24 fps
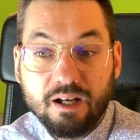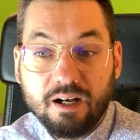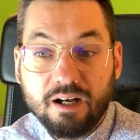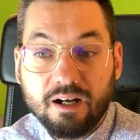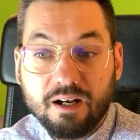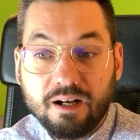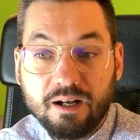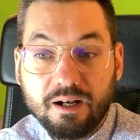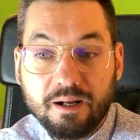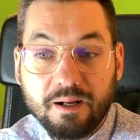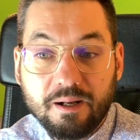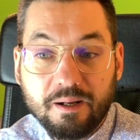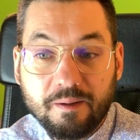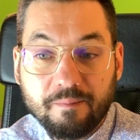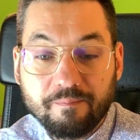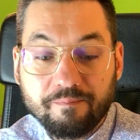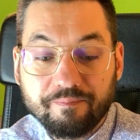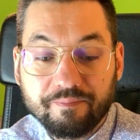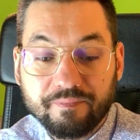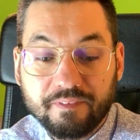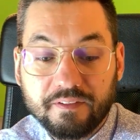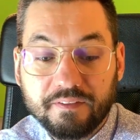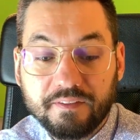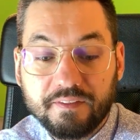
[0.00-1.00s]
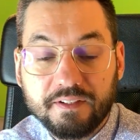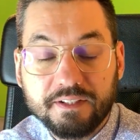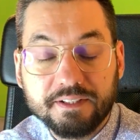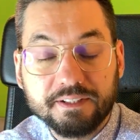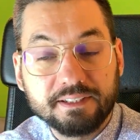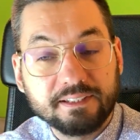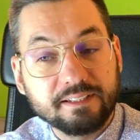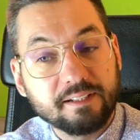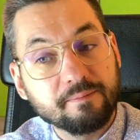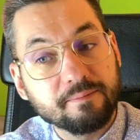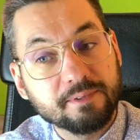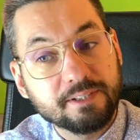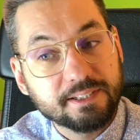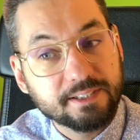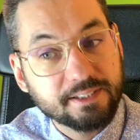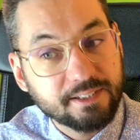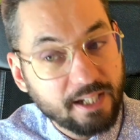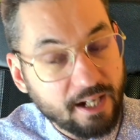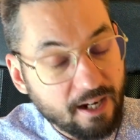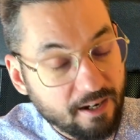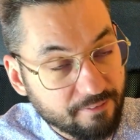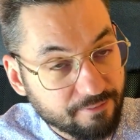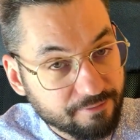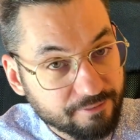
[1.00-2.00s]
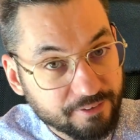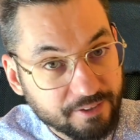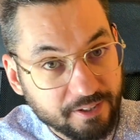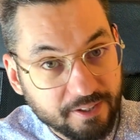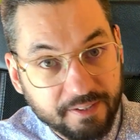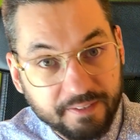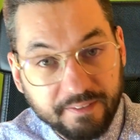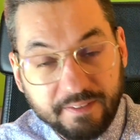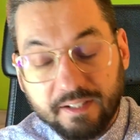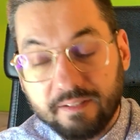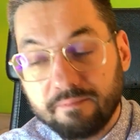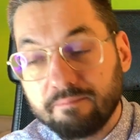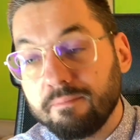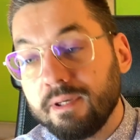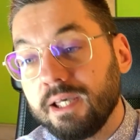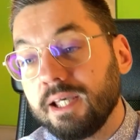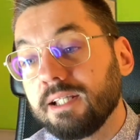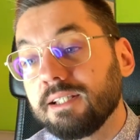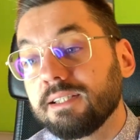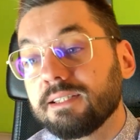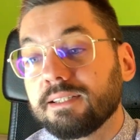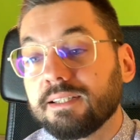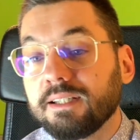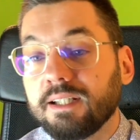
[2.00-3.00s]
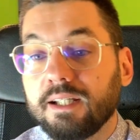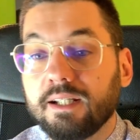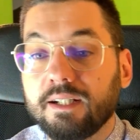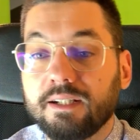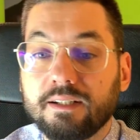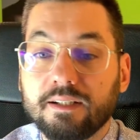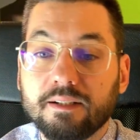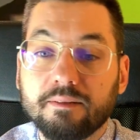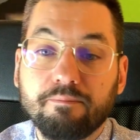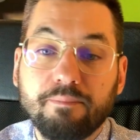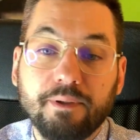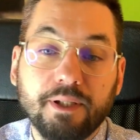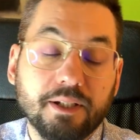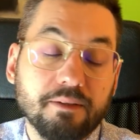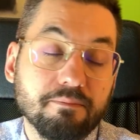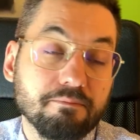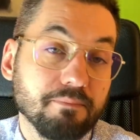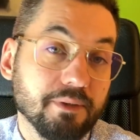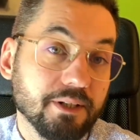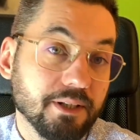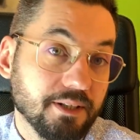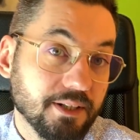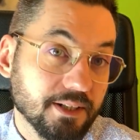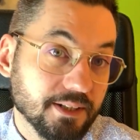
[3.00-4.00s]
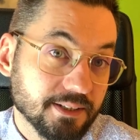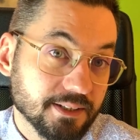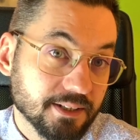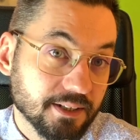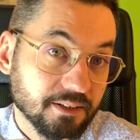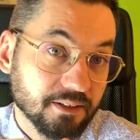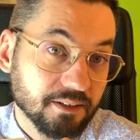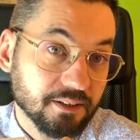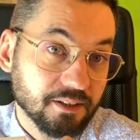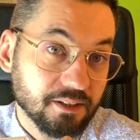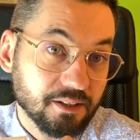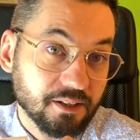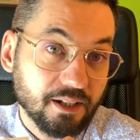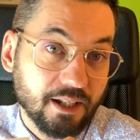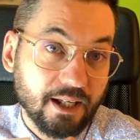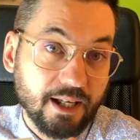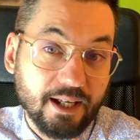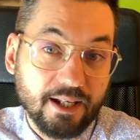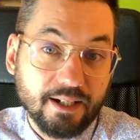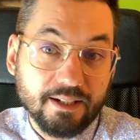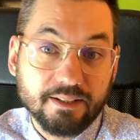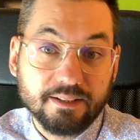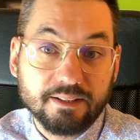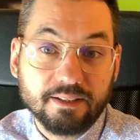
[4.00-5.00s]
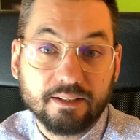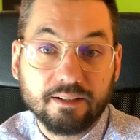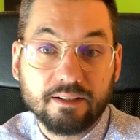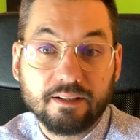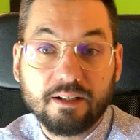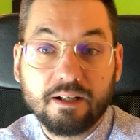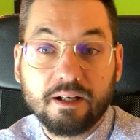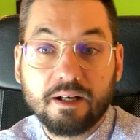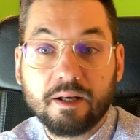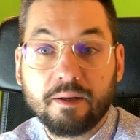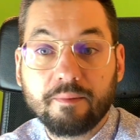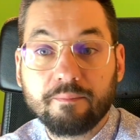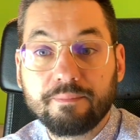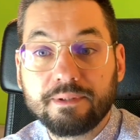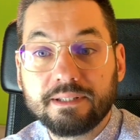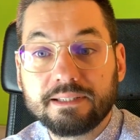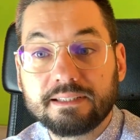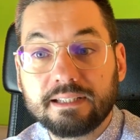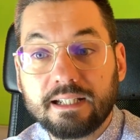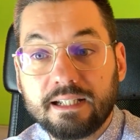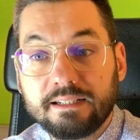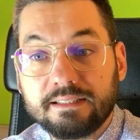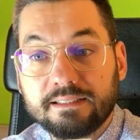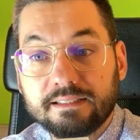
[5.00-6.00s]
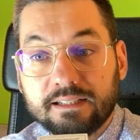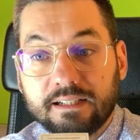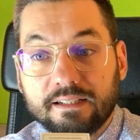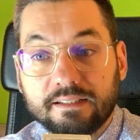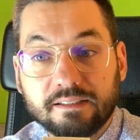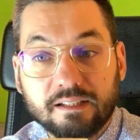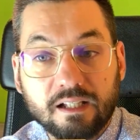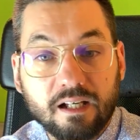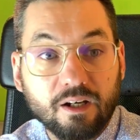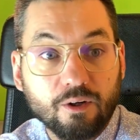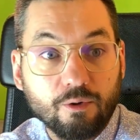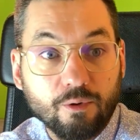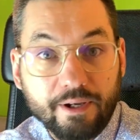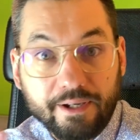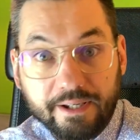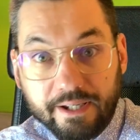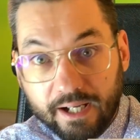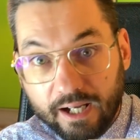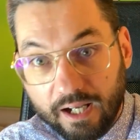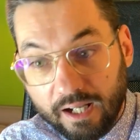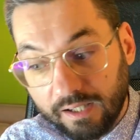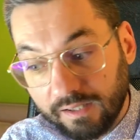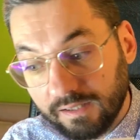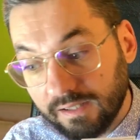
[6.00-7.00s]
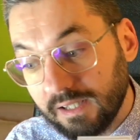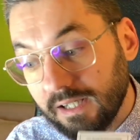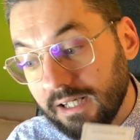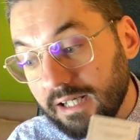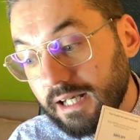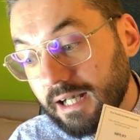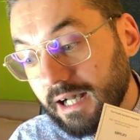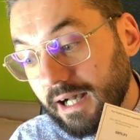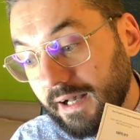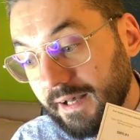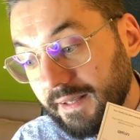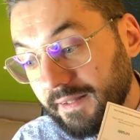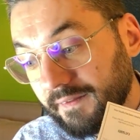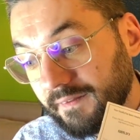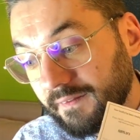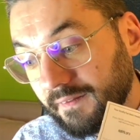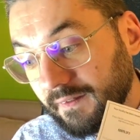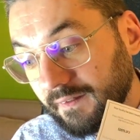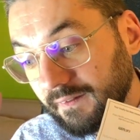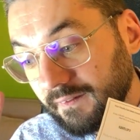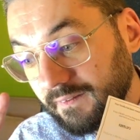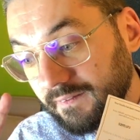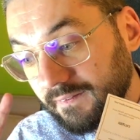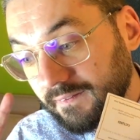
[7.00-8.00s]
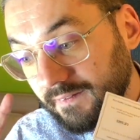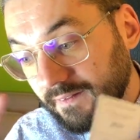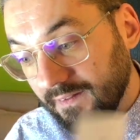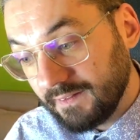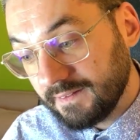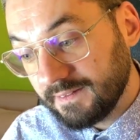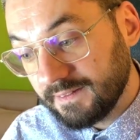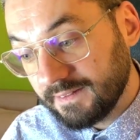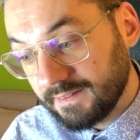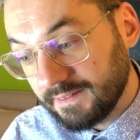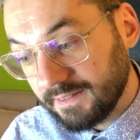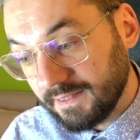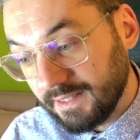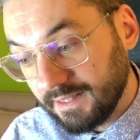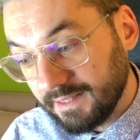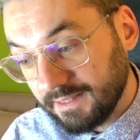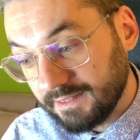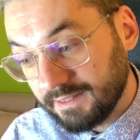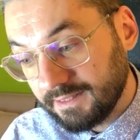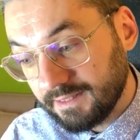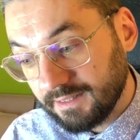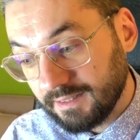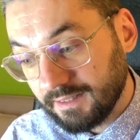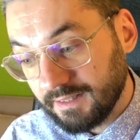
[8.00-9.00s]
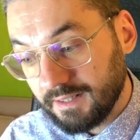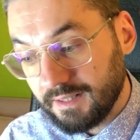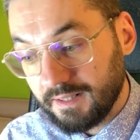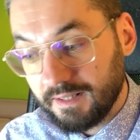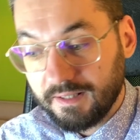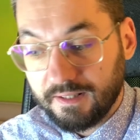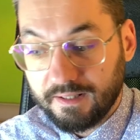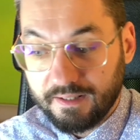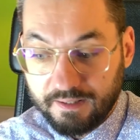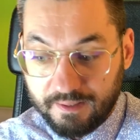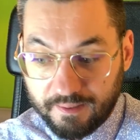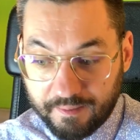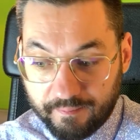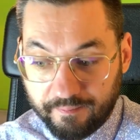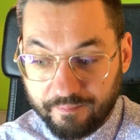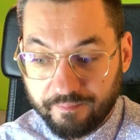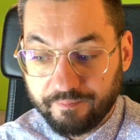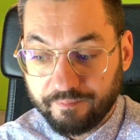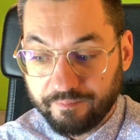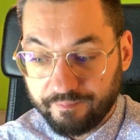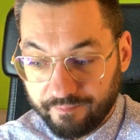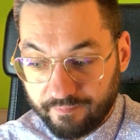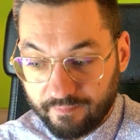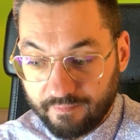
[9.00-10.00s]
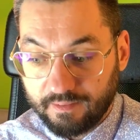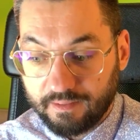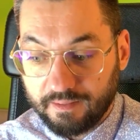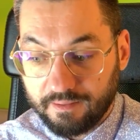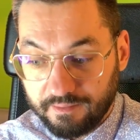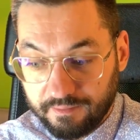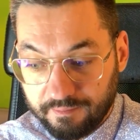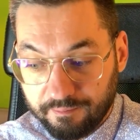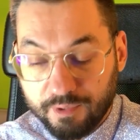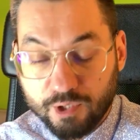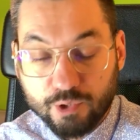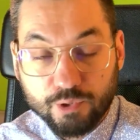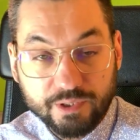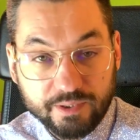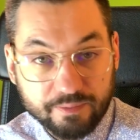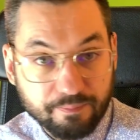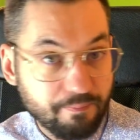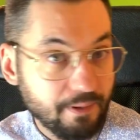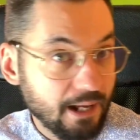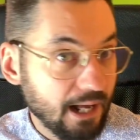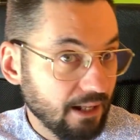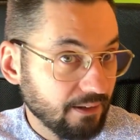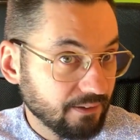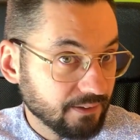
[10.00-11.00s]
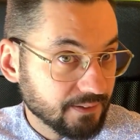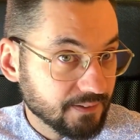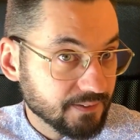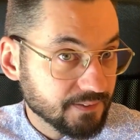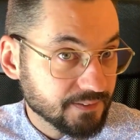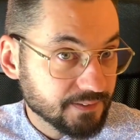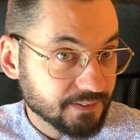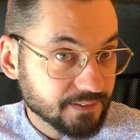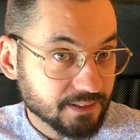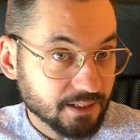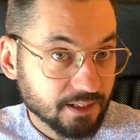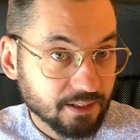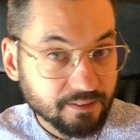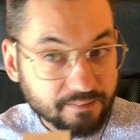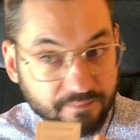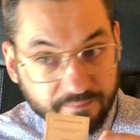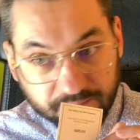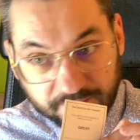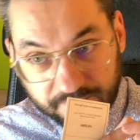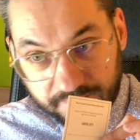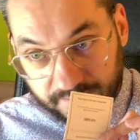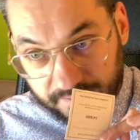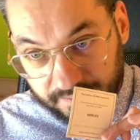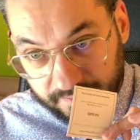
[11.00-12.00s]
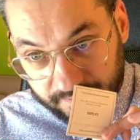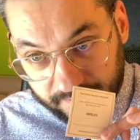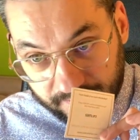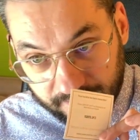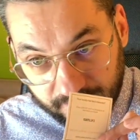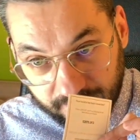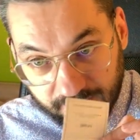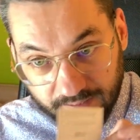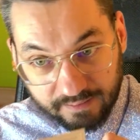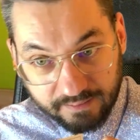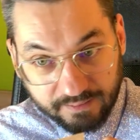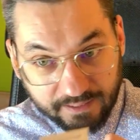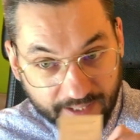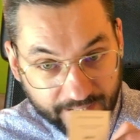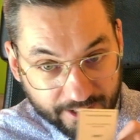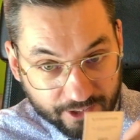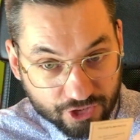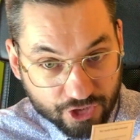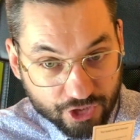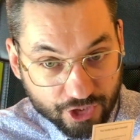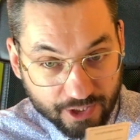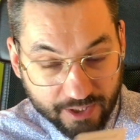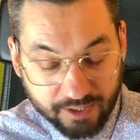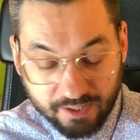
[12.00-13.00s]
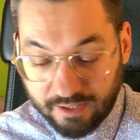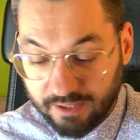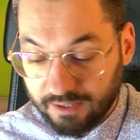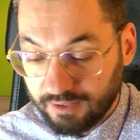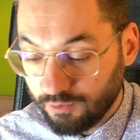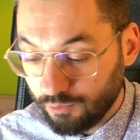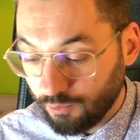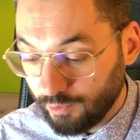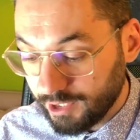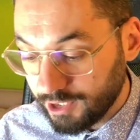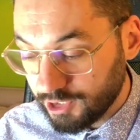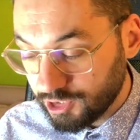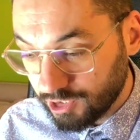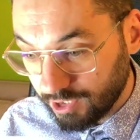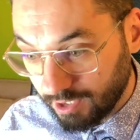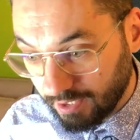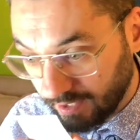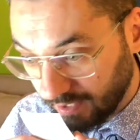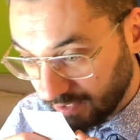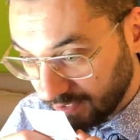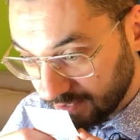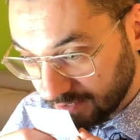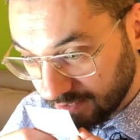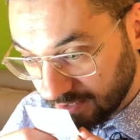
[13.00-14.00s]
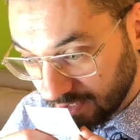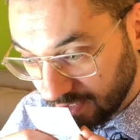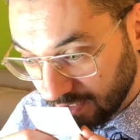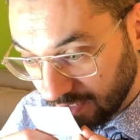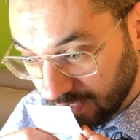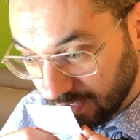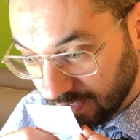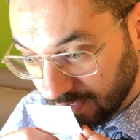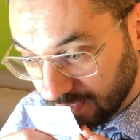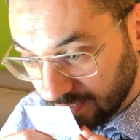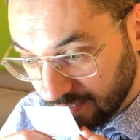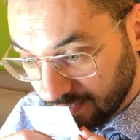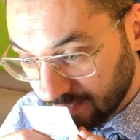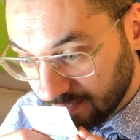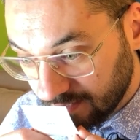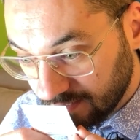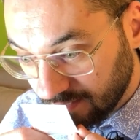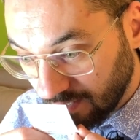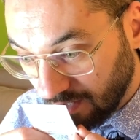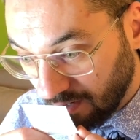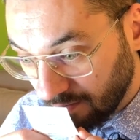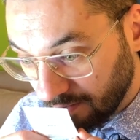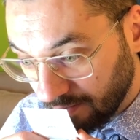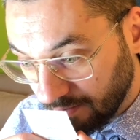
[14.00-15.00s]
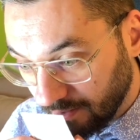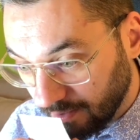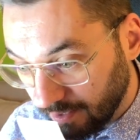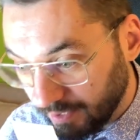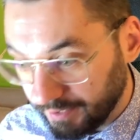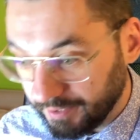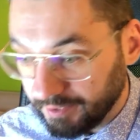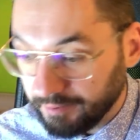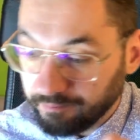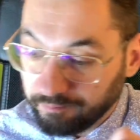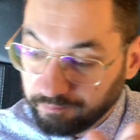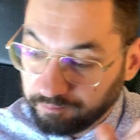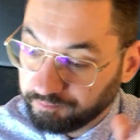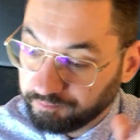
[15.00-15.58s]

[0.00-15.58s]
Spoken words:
There's some saffron that makes it a bit medicinal, and besides Santal Royal, I think this is the most balanced of the collection, which is so good.